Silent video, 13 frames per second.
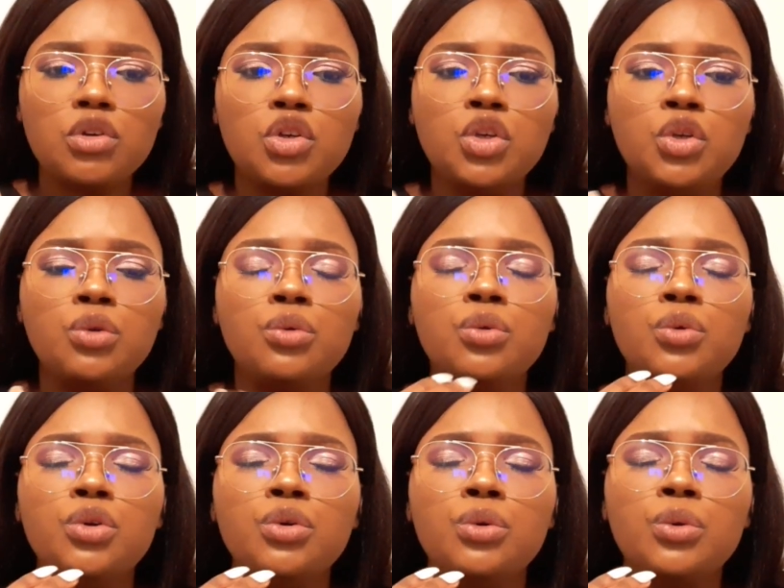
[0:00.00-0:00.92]
you
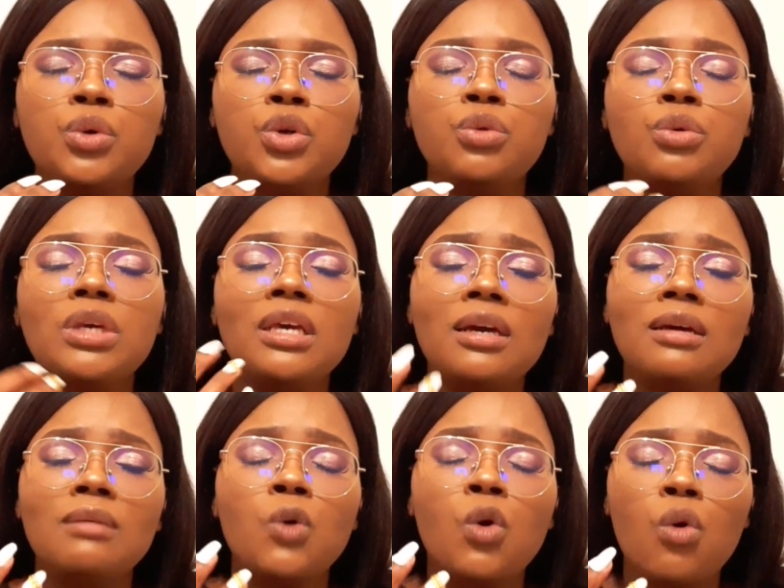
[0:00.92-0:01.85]
you you hear
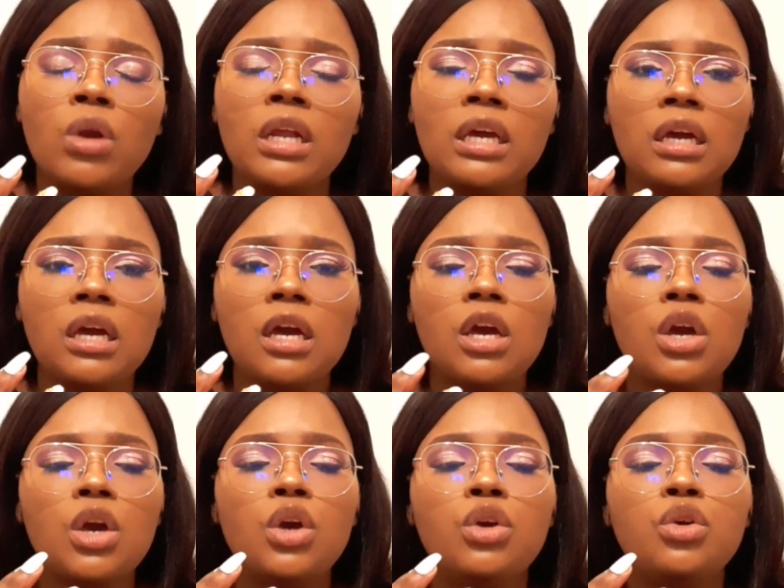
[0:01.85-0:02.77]
him calling
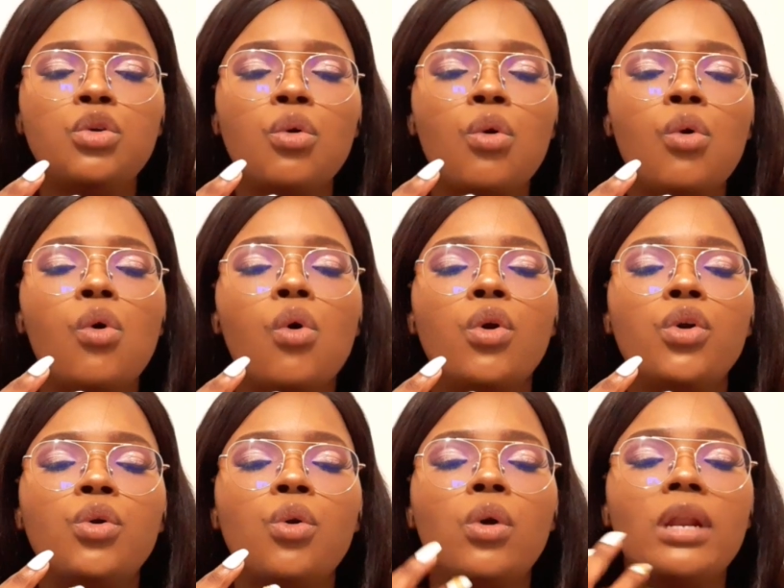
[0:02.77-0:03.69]
your
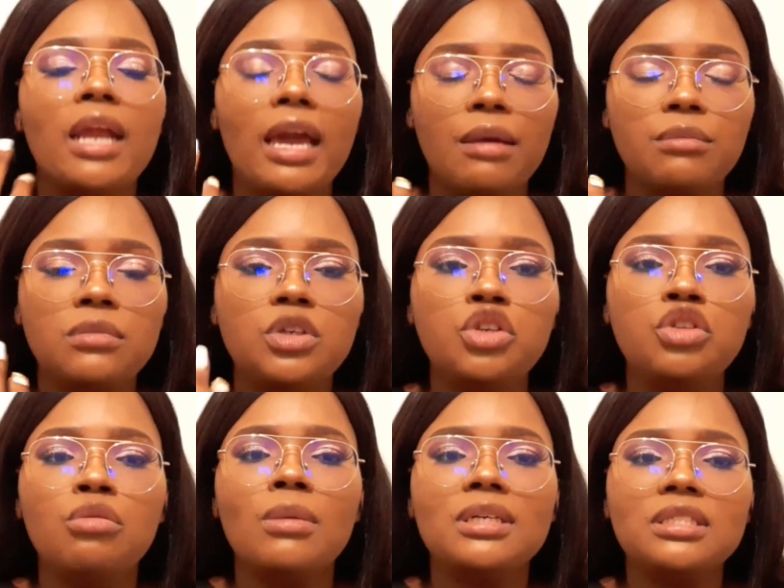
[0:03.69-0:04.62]
your name, you
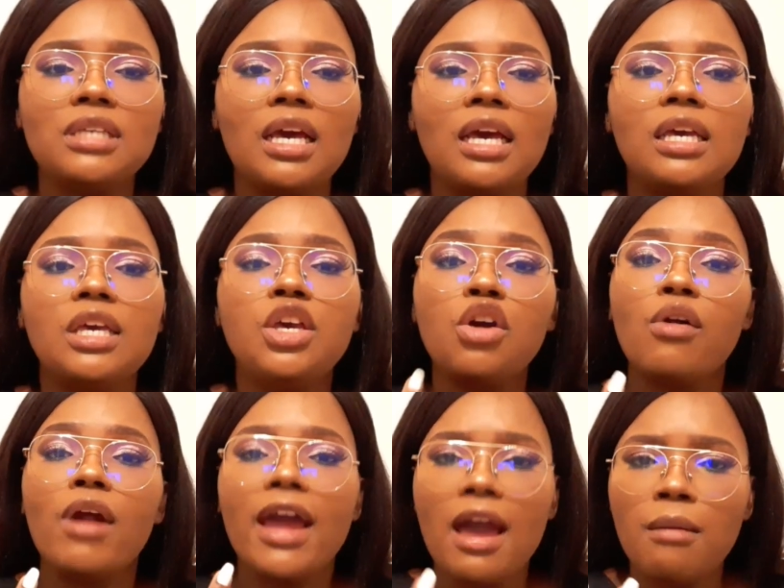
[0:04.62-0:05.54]
must say, here
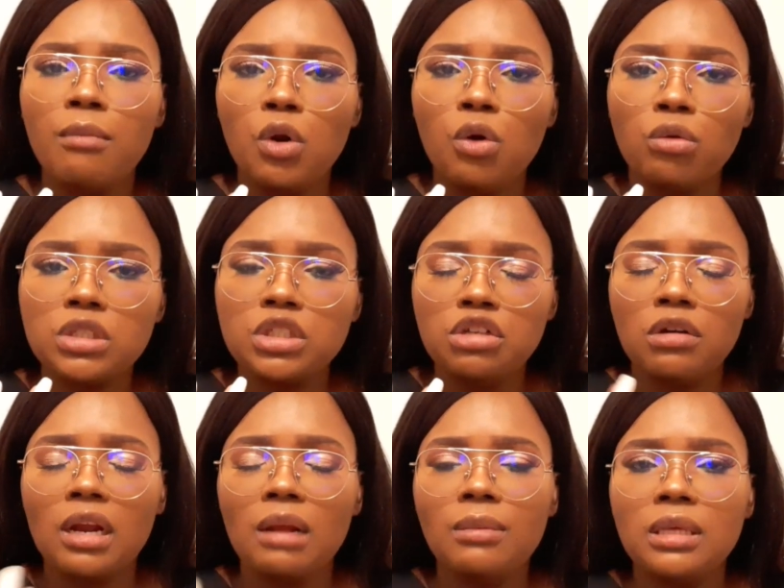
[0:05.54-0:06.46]
I am, Lord, you know
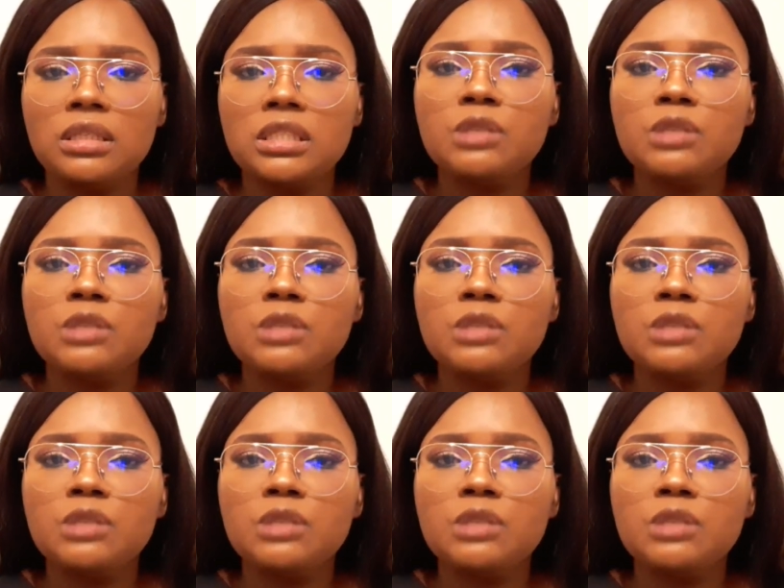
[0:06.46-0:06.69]
what I mean?